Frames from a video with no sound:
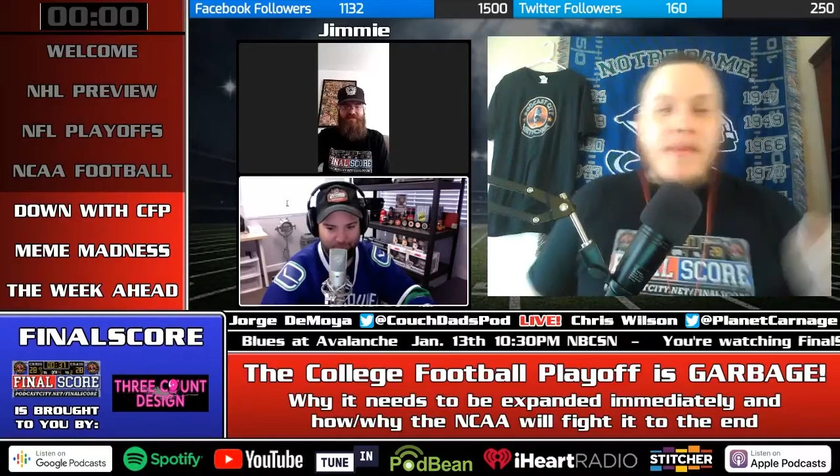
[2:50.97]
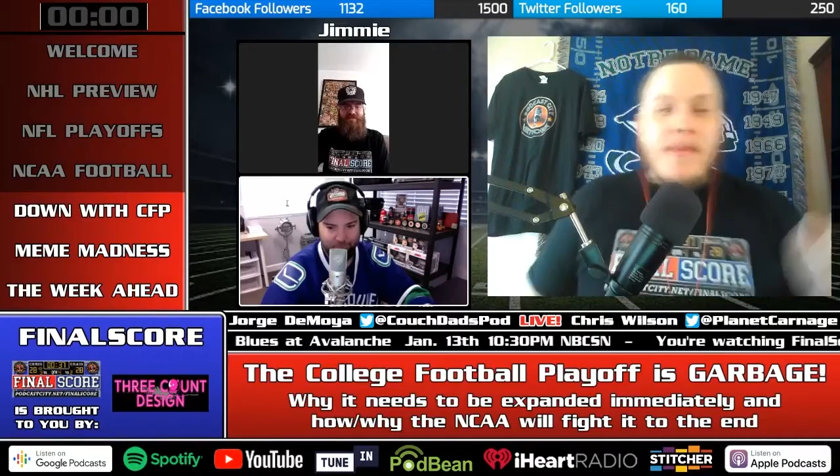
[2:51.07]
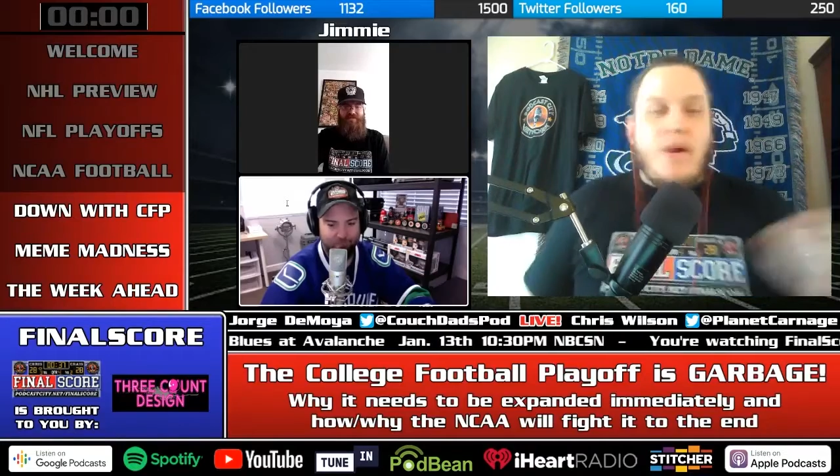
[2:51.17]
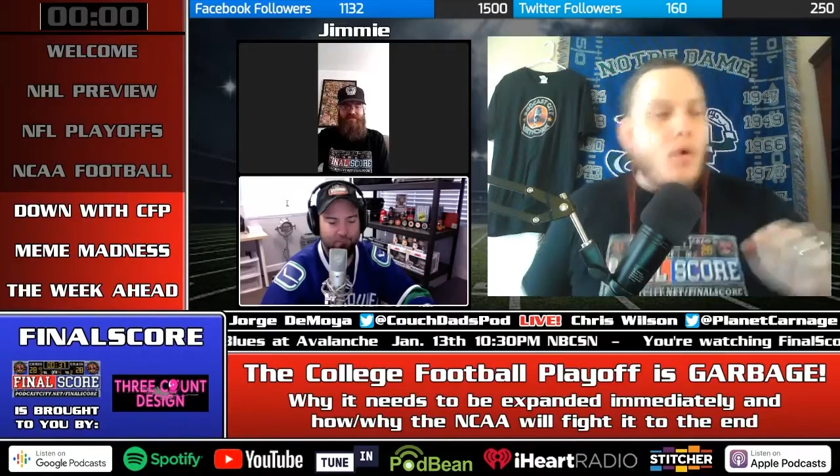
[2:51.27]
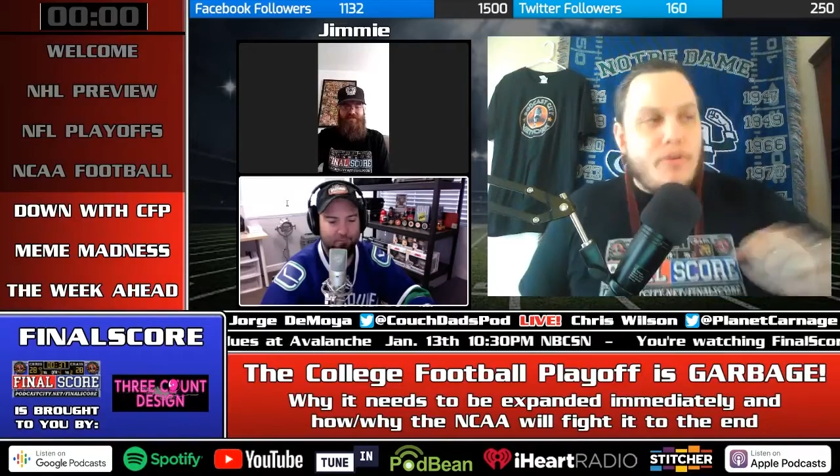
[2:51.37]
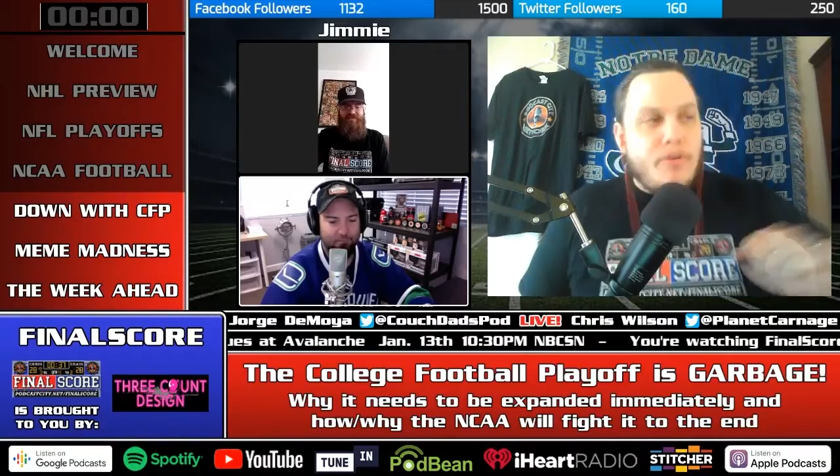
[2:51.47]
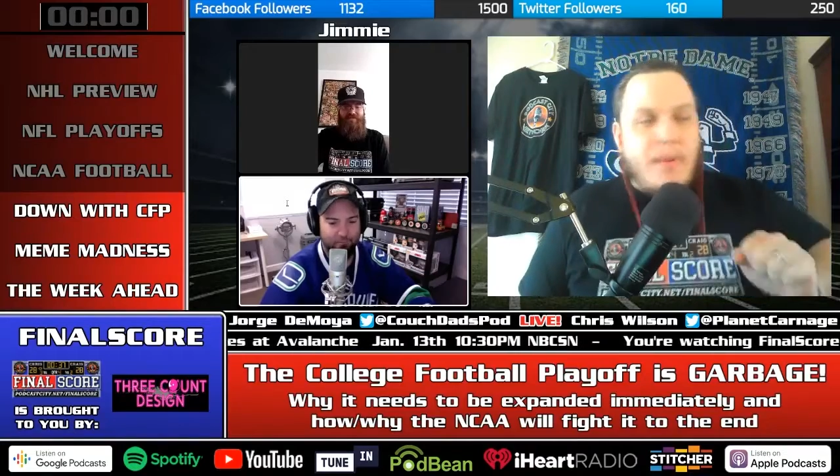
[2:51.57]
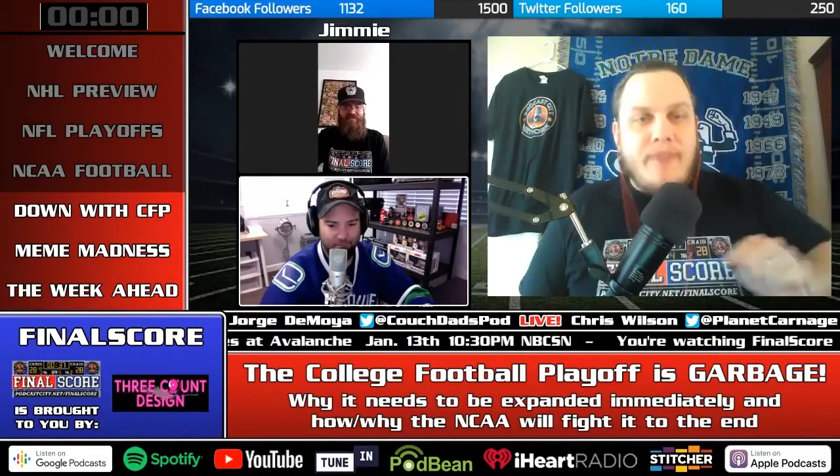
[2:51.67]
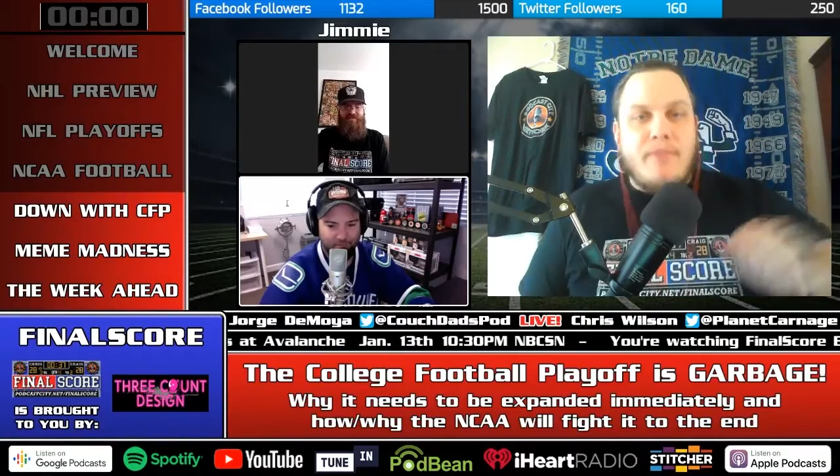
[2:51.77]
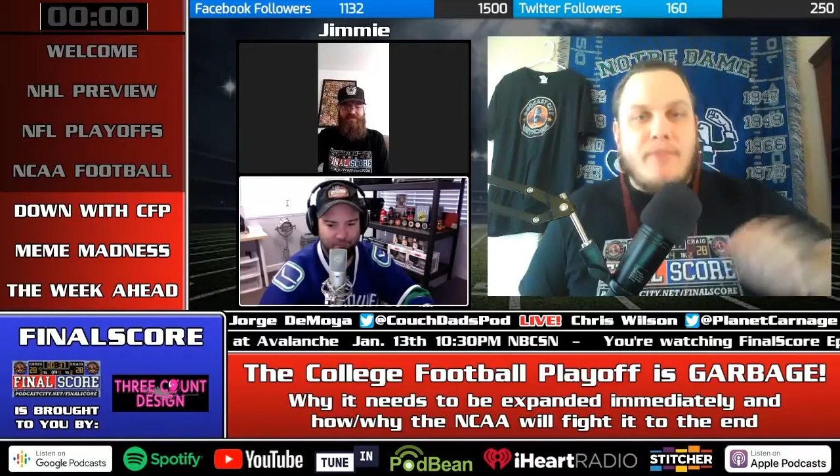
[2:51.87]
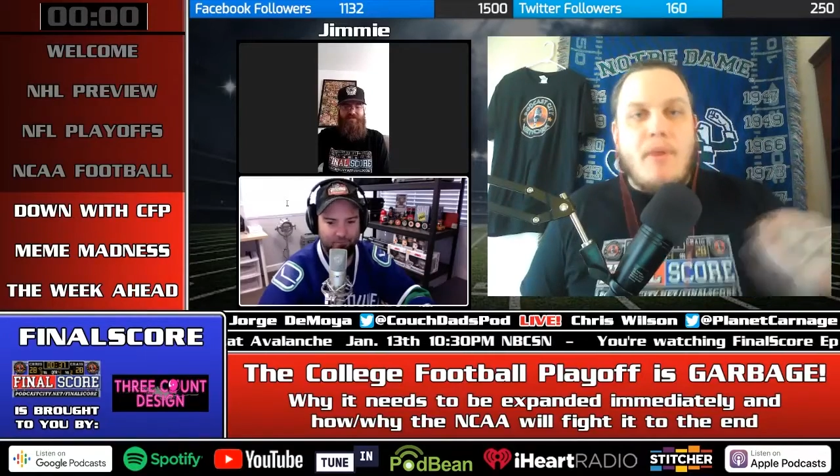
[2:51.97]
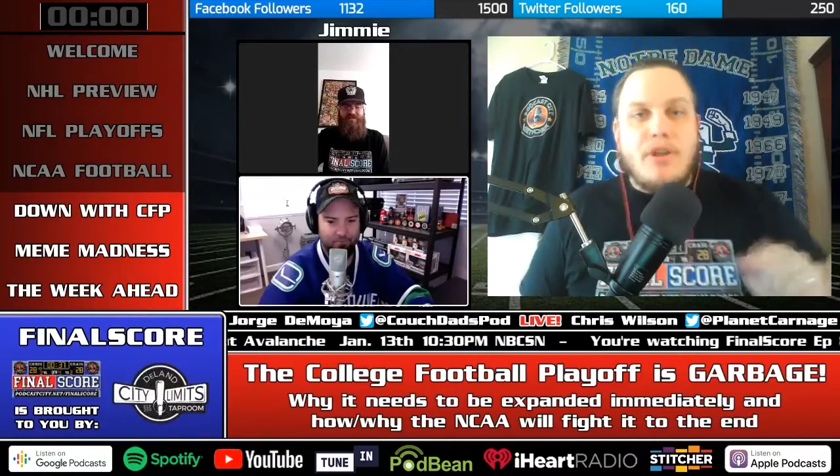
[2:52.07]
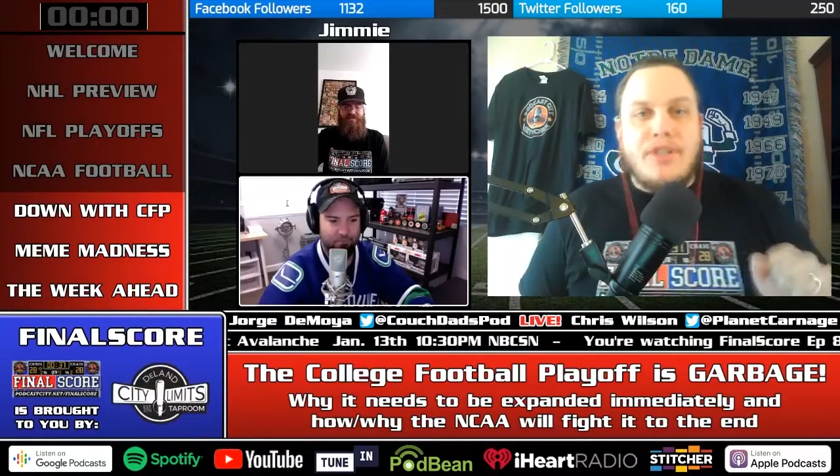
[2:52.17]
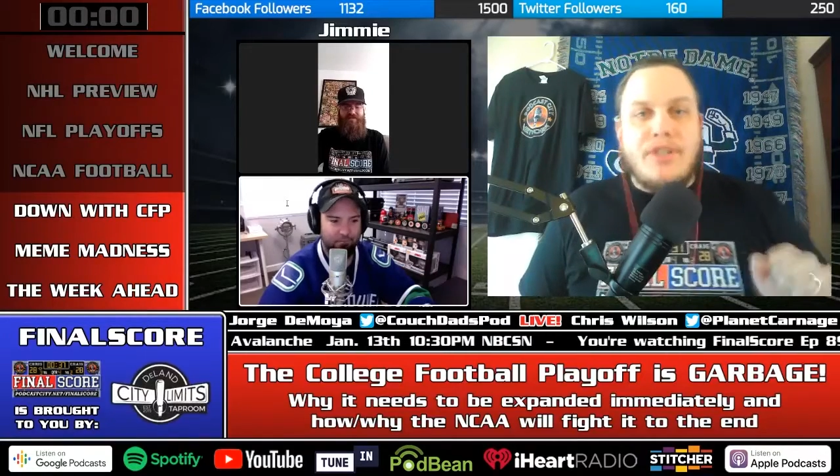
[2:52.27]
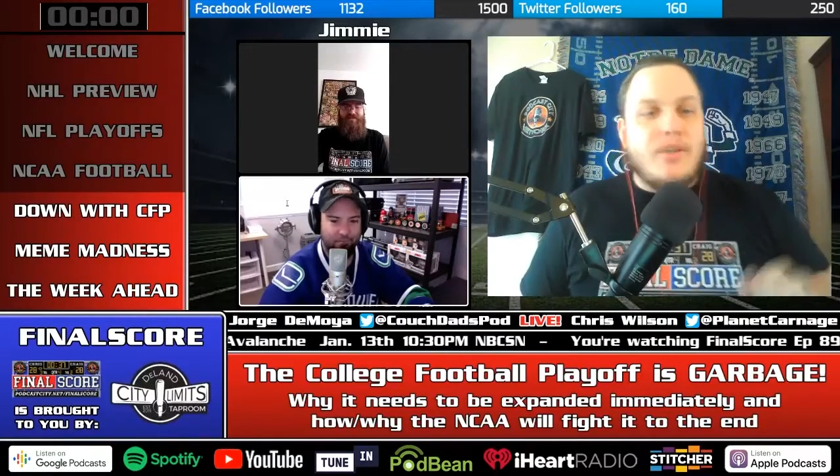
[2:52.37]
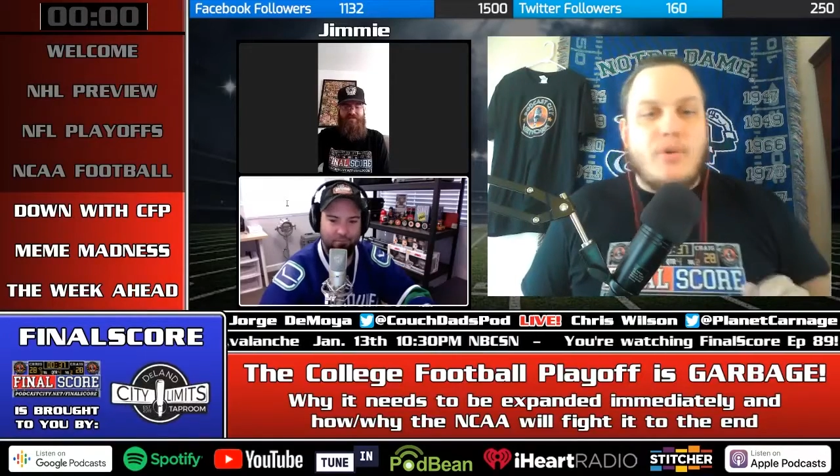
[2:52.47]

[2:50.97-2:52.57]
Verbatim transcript: that are always playing for March in the